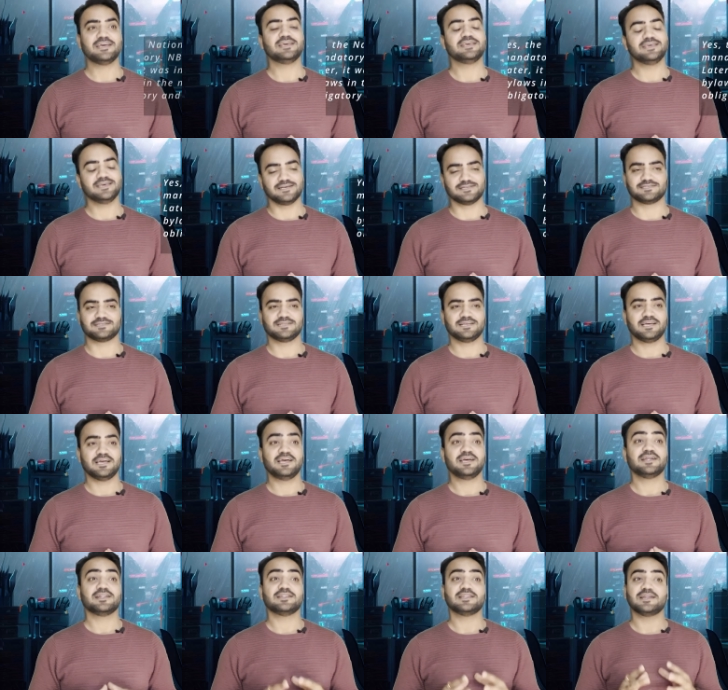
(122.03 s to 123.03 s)
Yes,
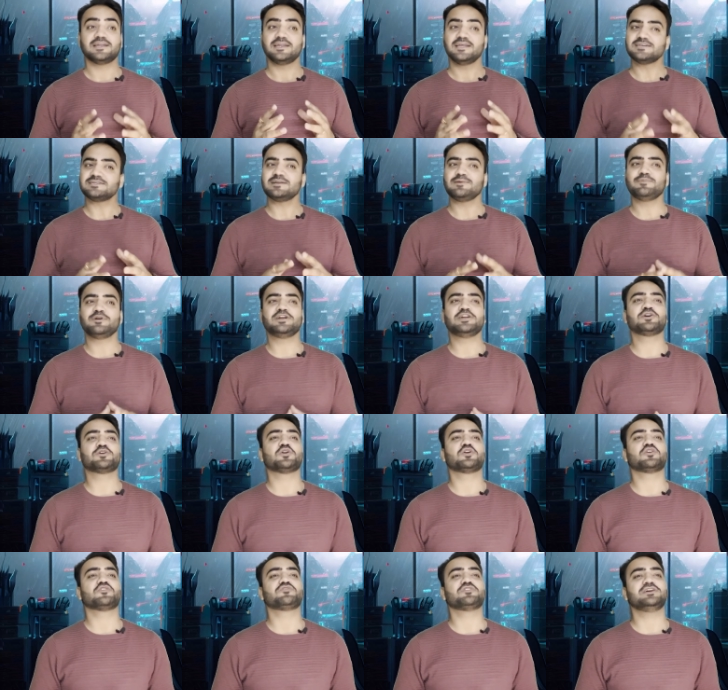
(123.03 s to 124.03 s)
the National Building
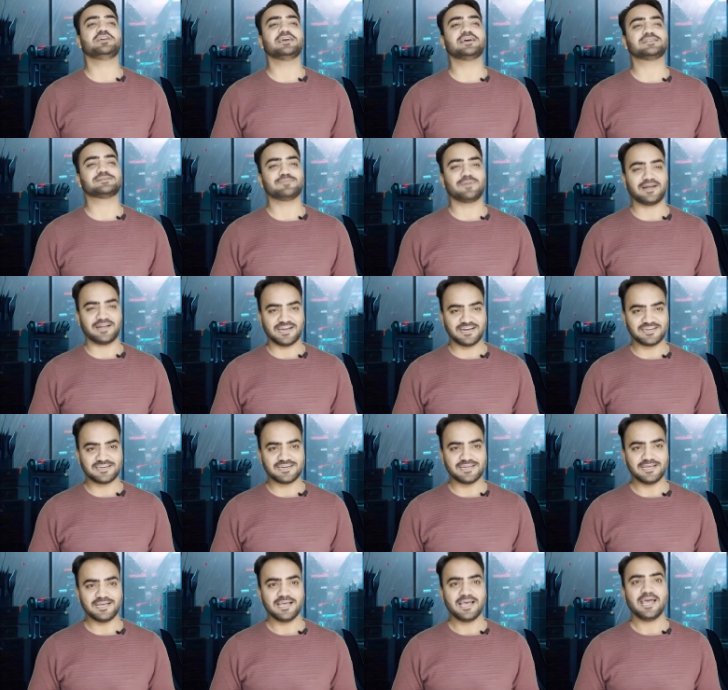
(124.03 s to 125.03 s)
Code of India is
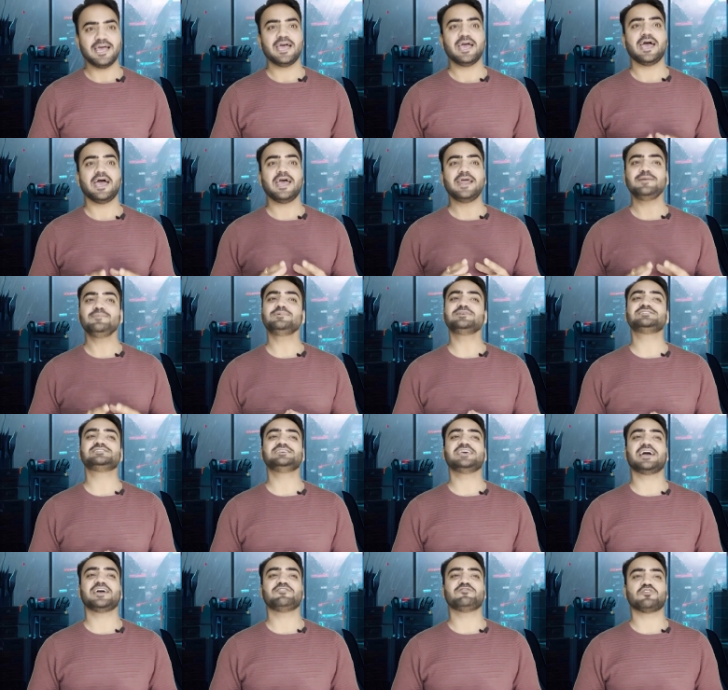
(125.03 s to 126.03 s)
mandatory.
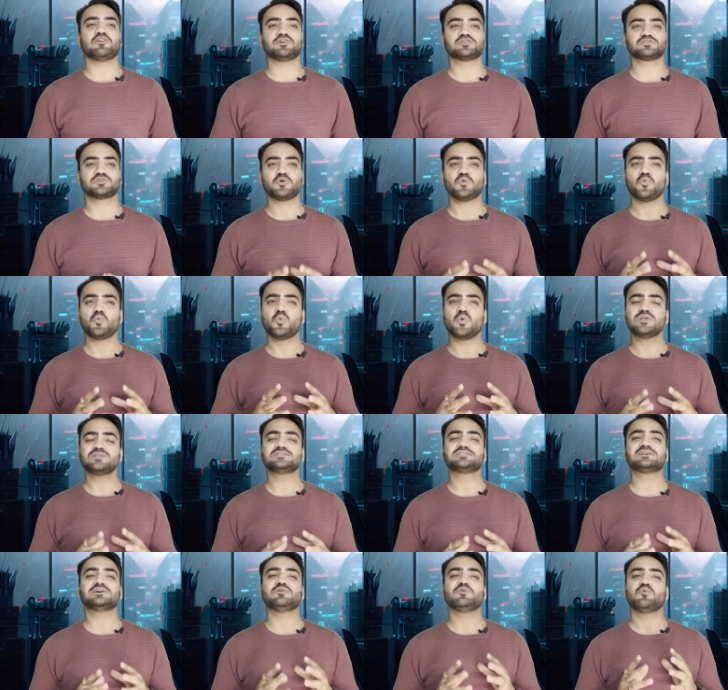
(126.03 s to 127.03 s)
NBCI was
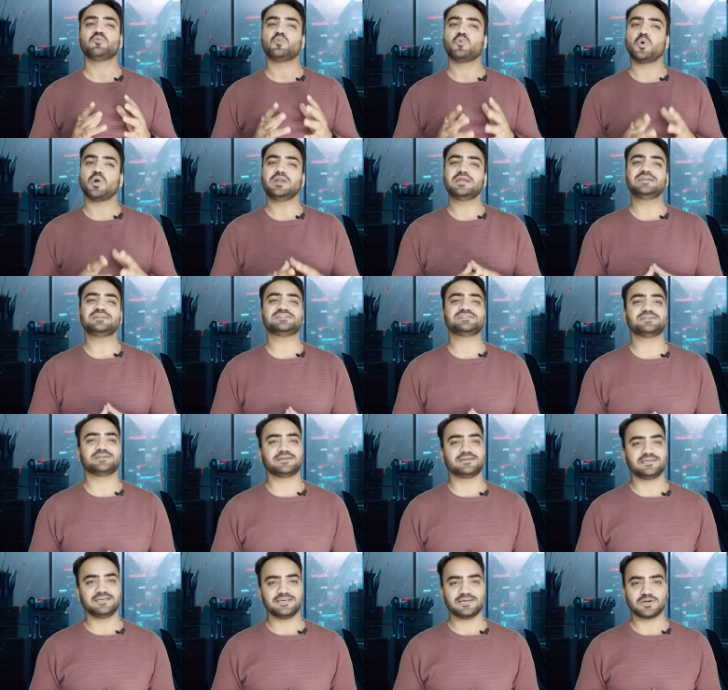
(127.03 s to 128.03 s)
once a
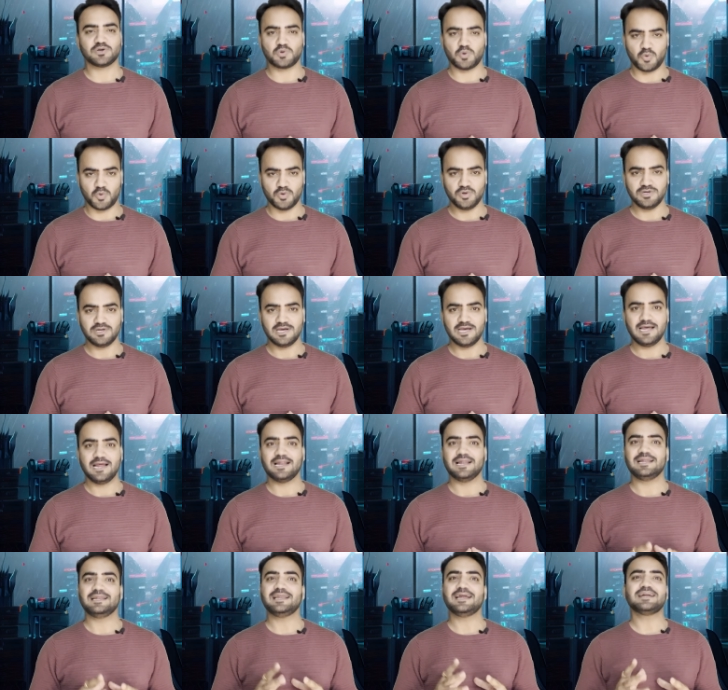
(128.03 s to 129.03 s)
voluntary code,
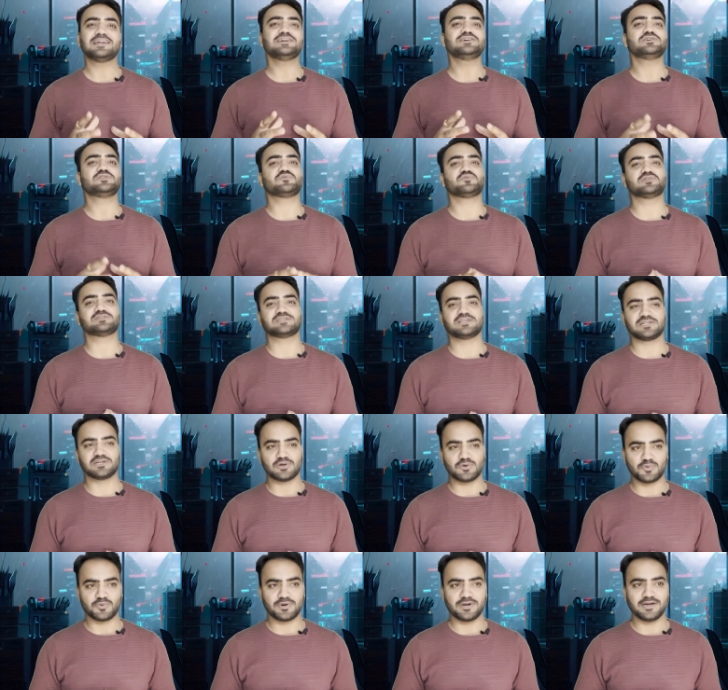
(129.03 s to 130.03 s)
later it was
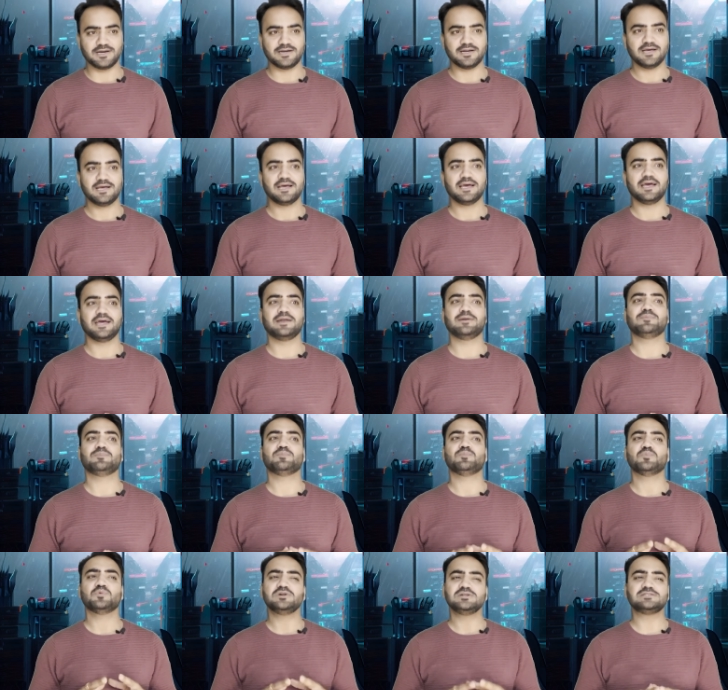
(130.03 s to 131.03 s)
included in
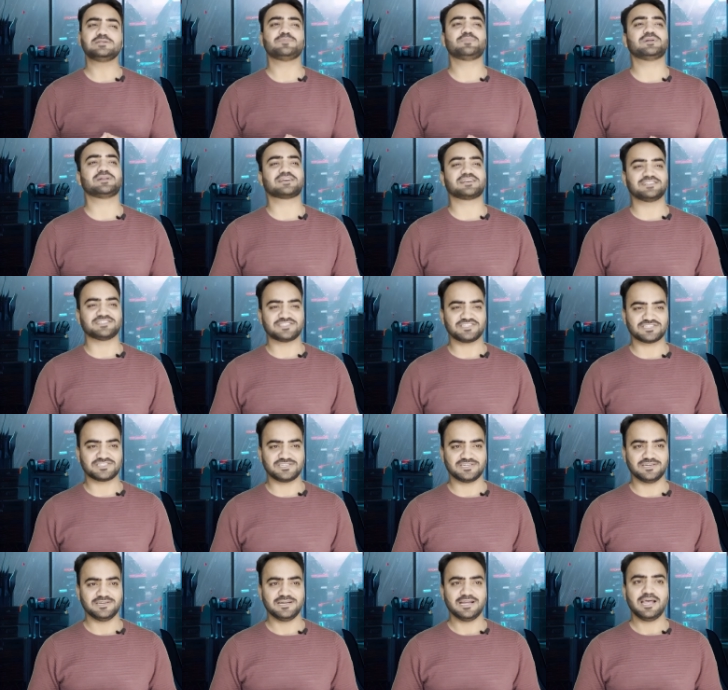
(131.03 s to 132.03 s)
municipal
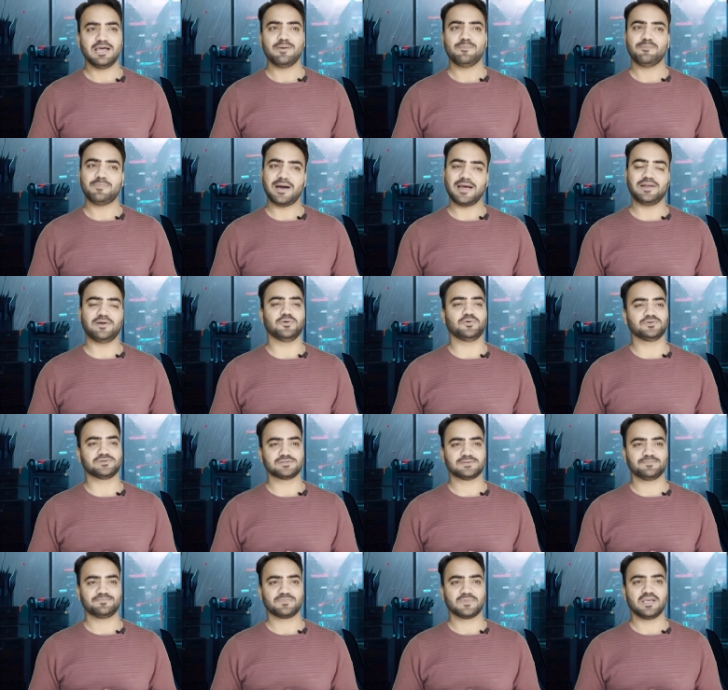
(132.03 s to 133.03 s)
construction bylaws
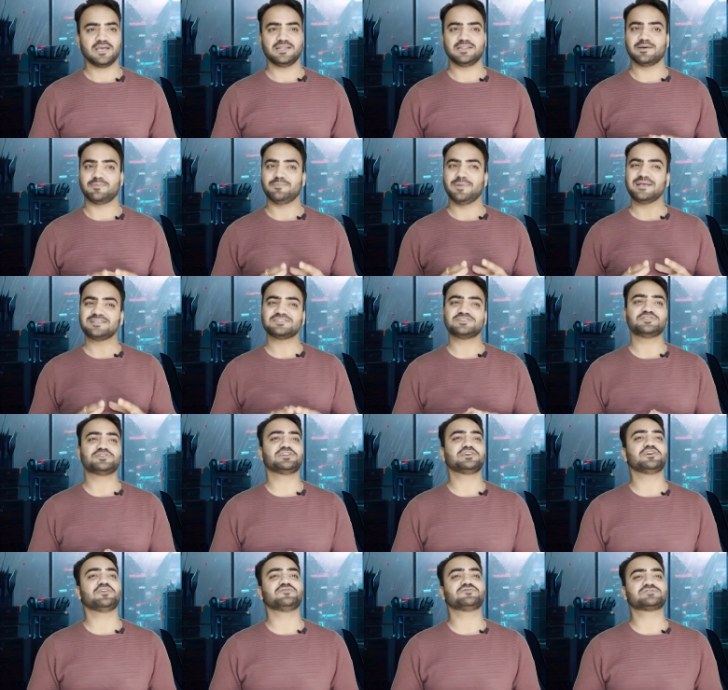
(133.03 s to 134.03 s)
in the
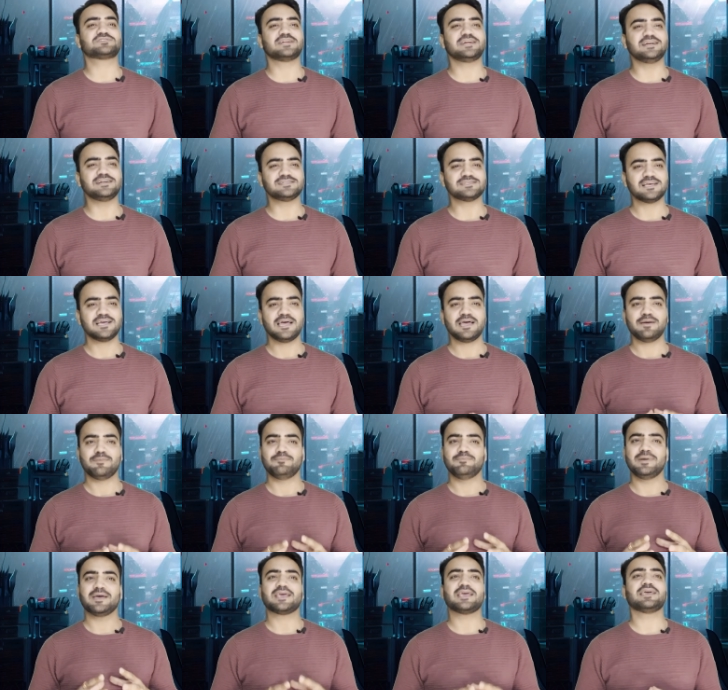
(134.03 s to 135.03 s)
majority of states,
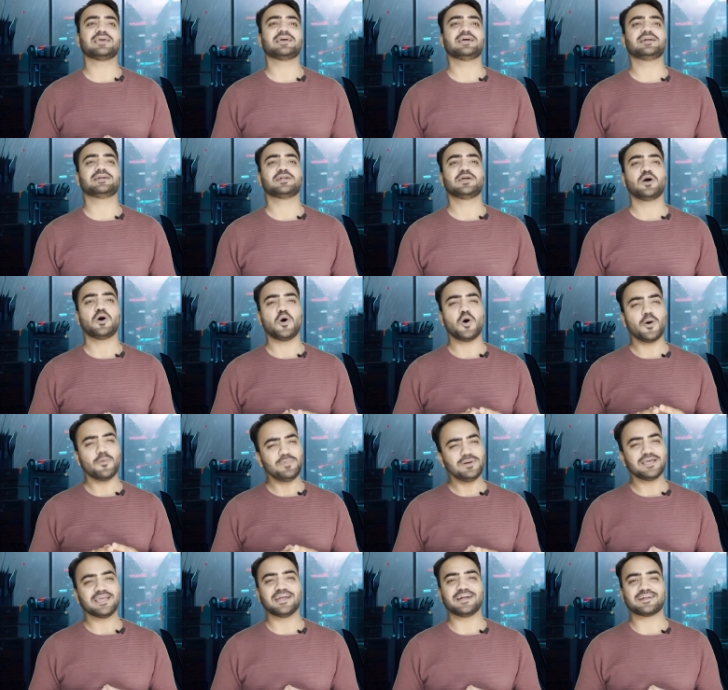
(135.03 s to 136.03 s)
making it
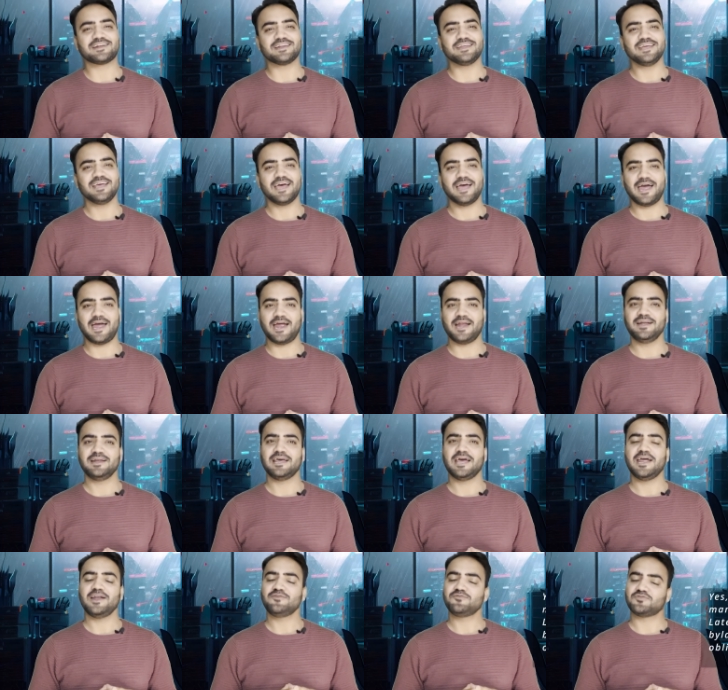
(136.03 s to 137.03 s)
obligatory and
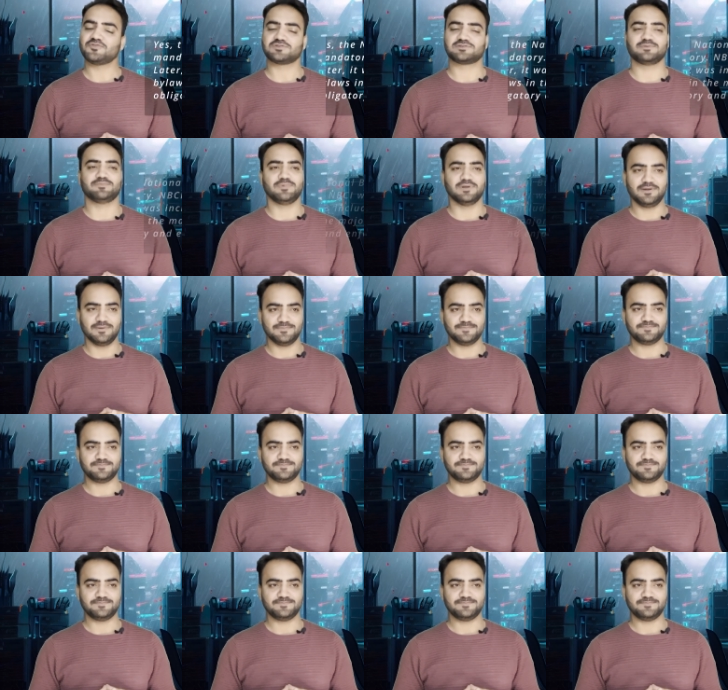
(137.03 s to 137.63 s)
enforceable.